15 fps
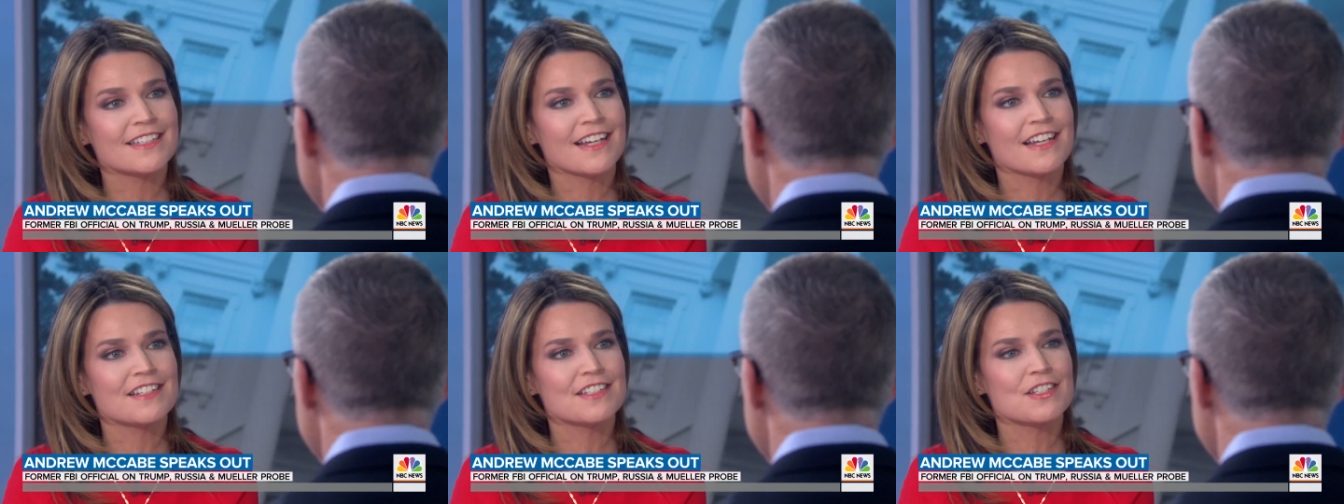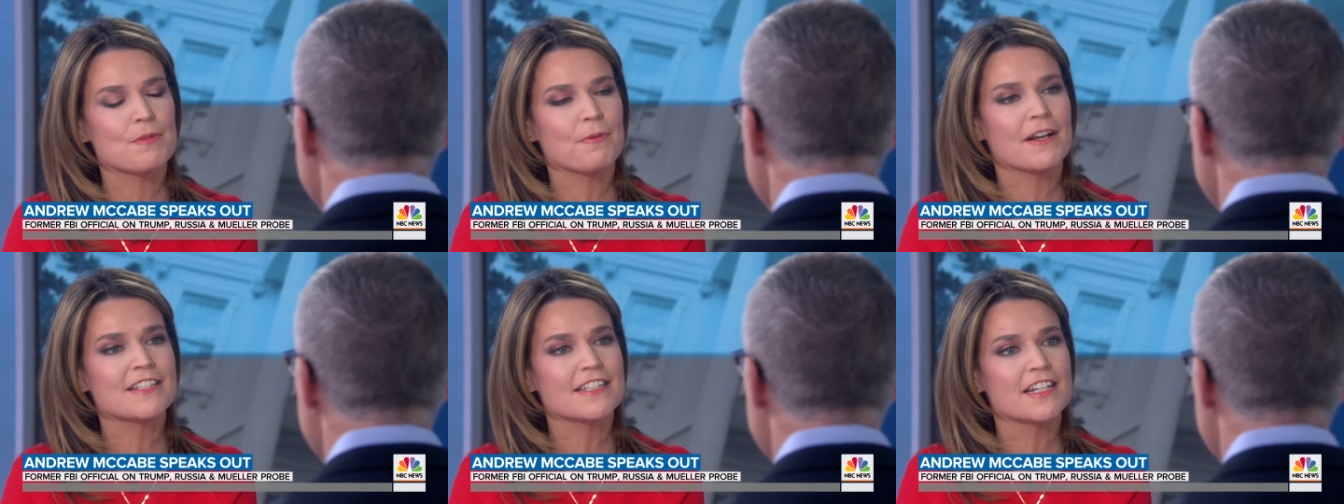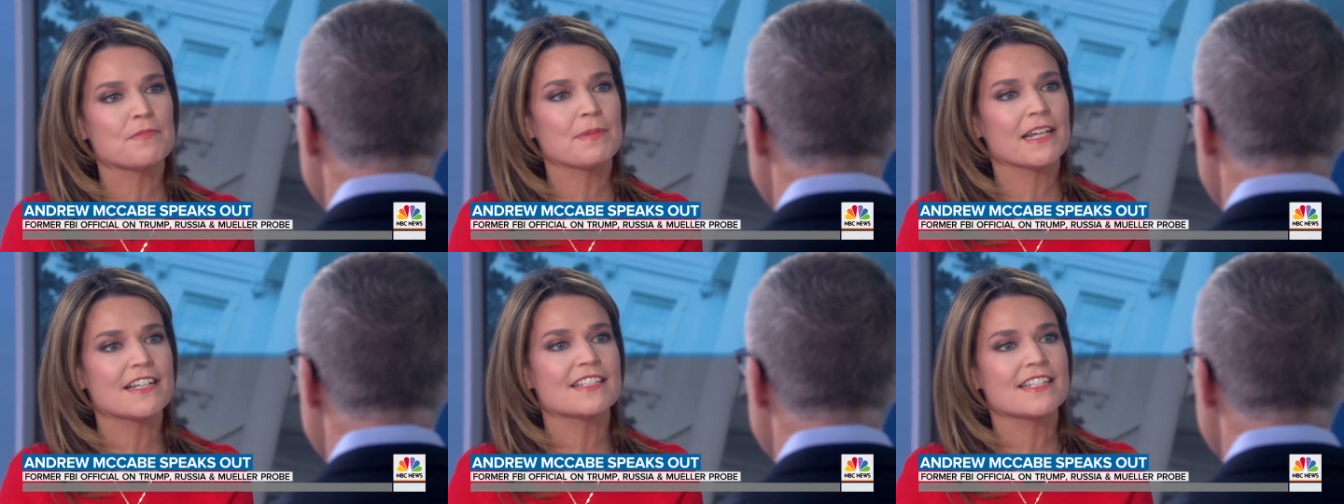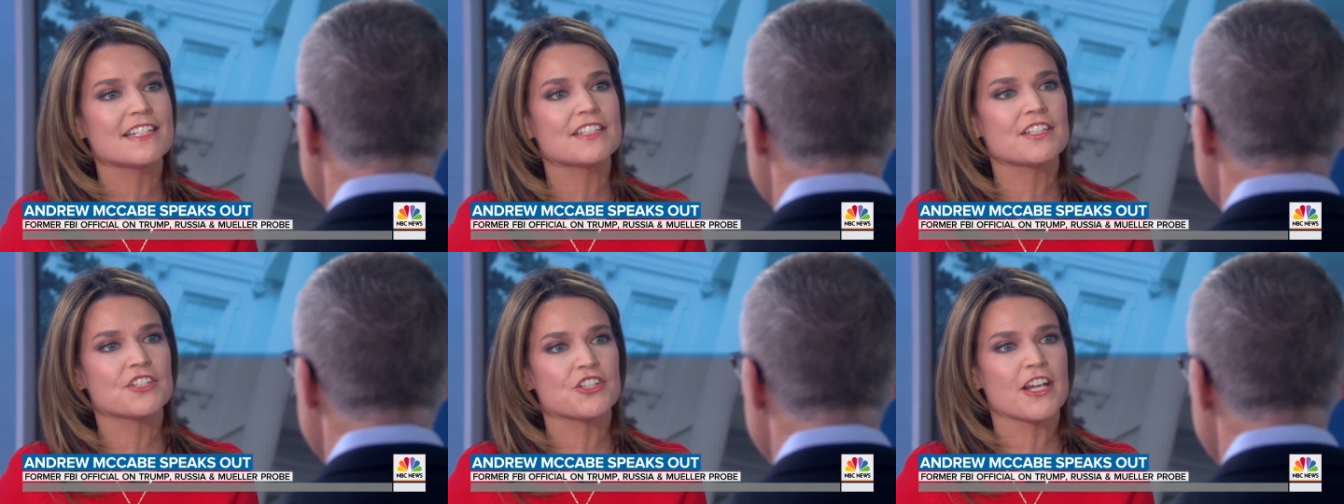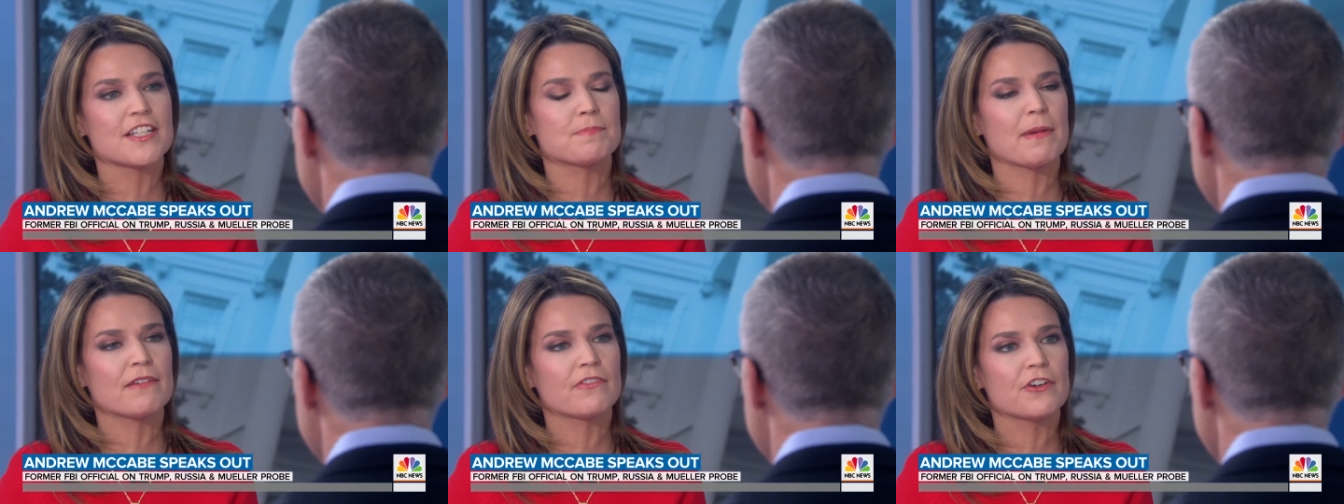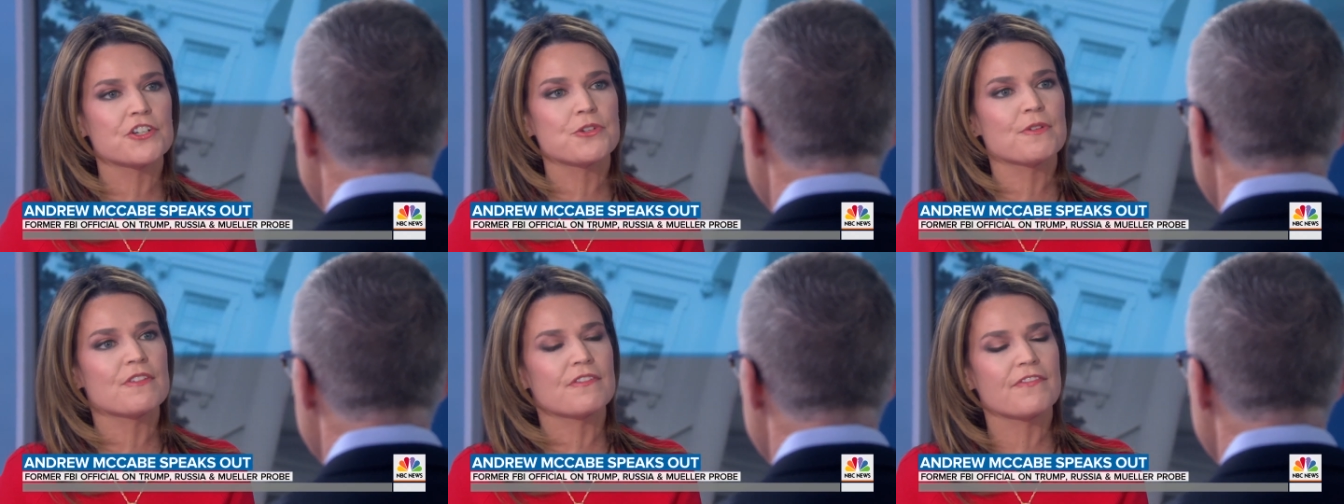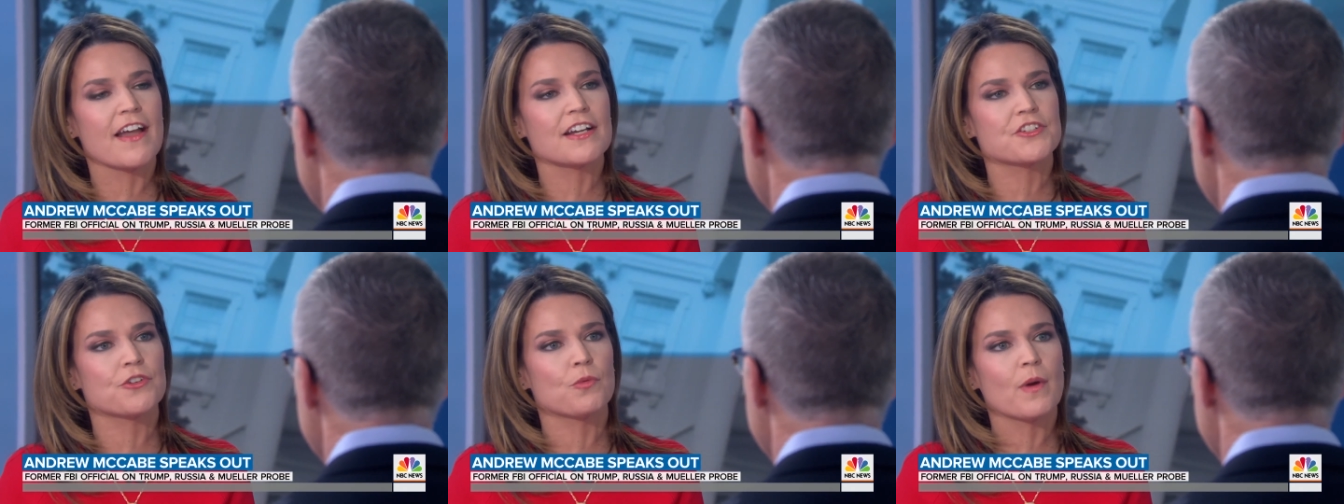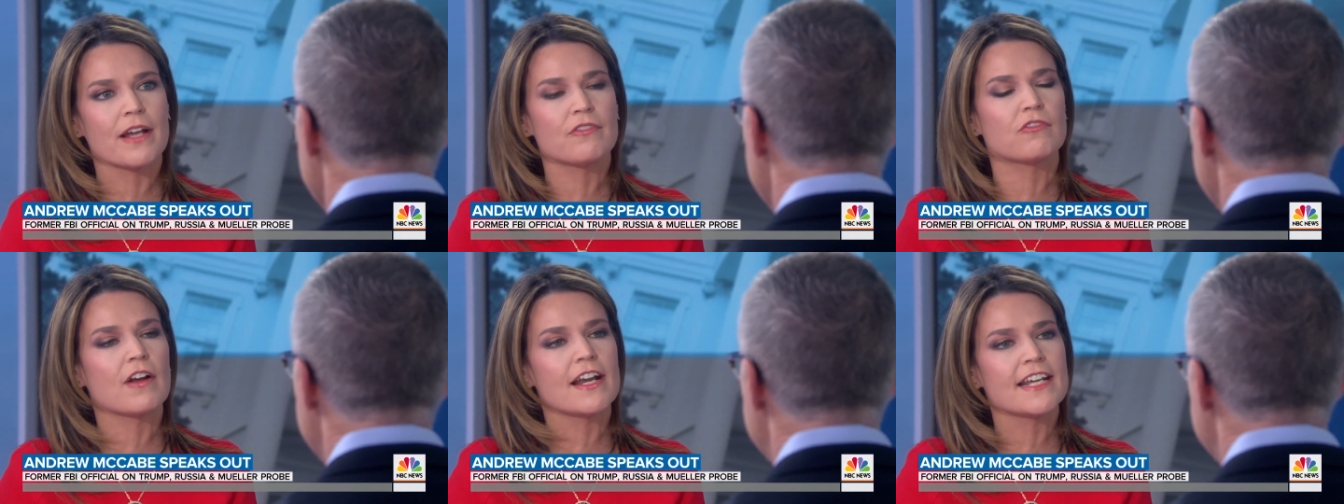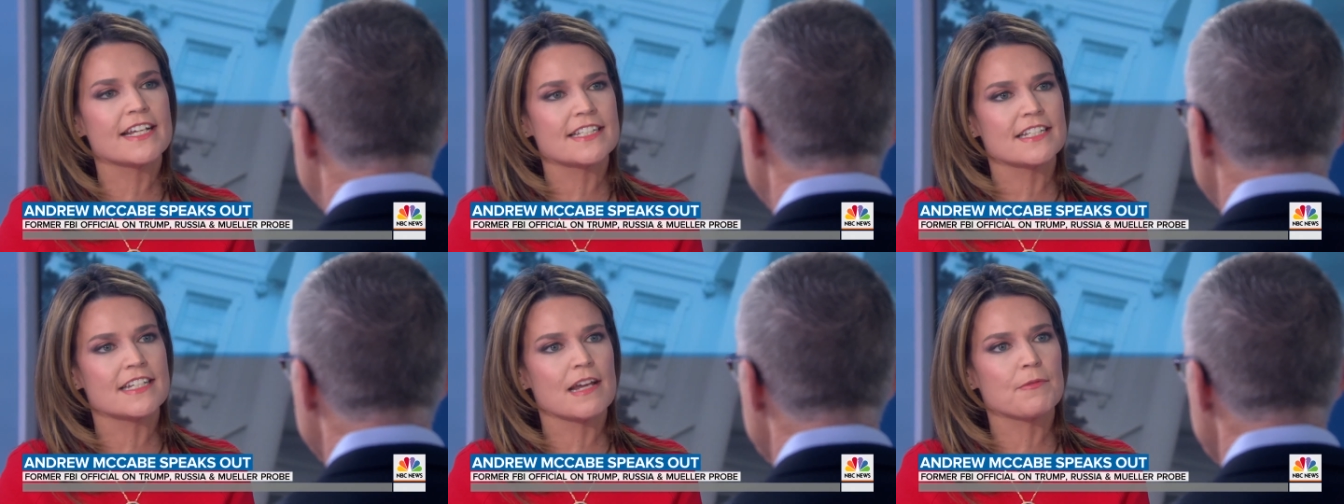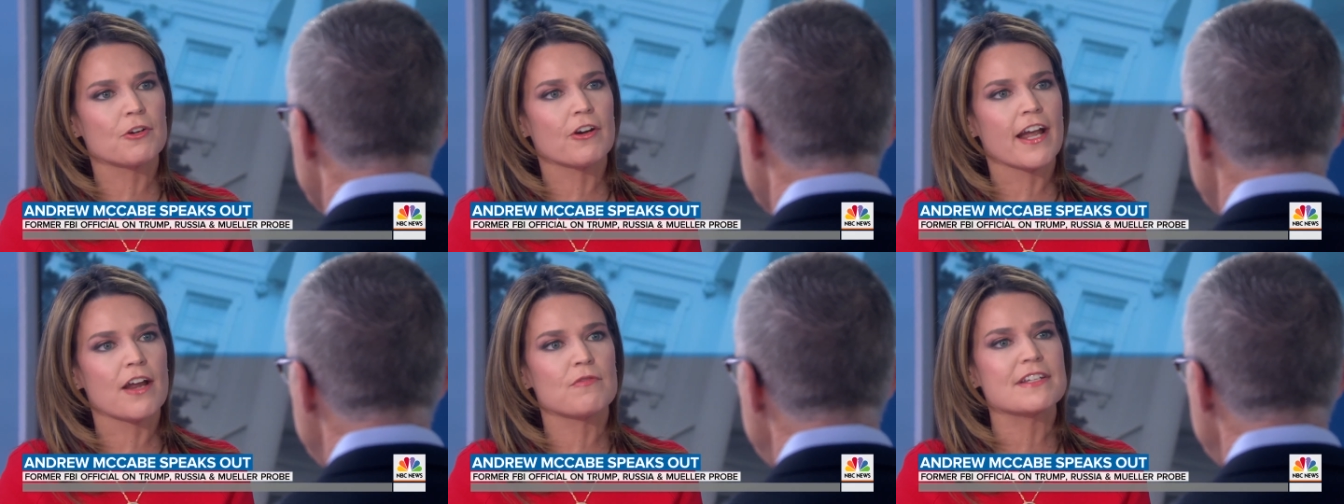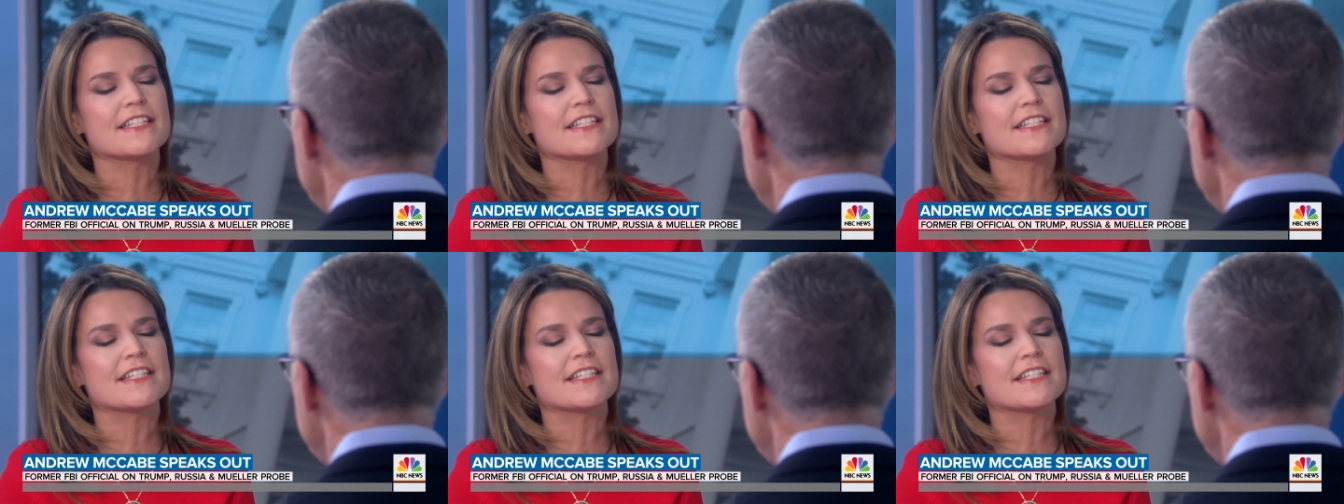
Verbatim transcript: against the president? Because he suggests, by virtue of the fact your wife running as a Democrat,